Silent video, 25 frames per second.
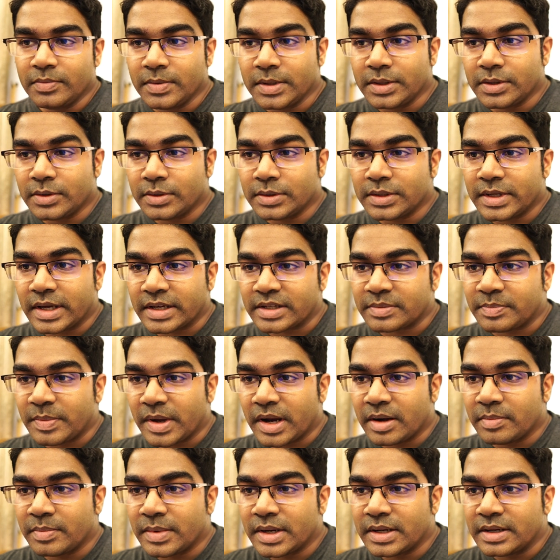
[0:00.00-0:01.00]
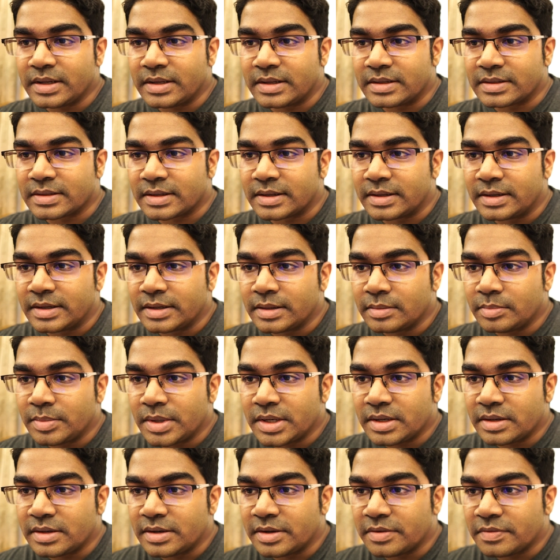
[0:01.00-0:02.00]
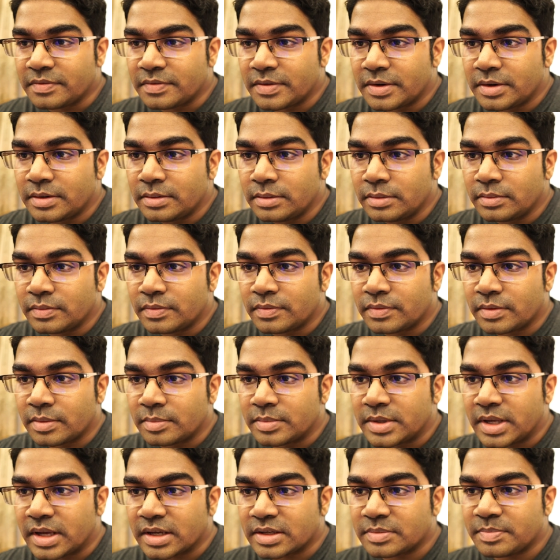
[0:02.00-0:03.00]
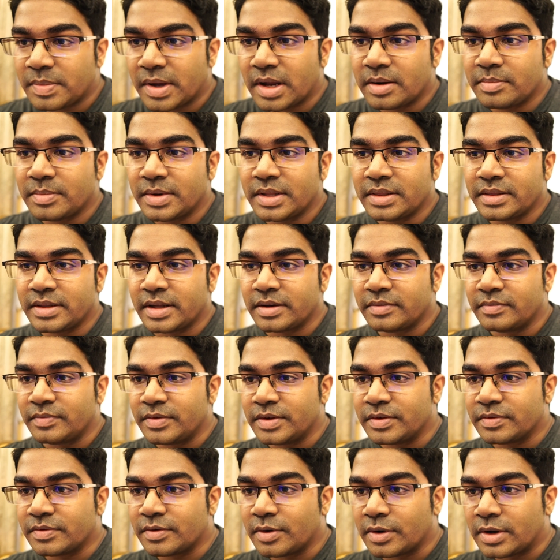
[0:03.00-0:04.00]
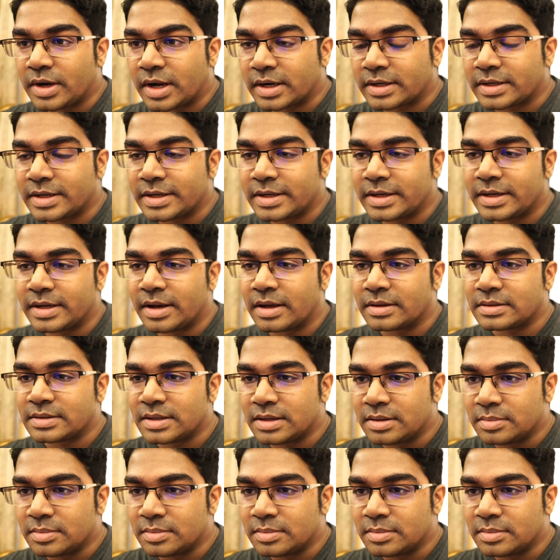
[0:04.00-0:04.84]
Even though the experiment is a little bit different from the experiment that we've conducted in our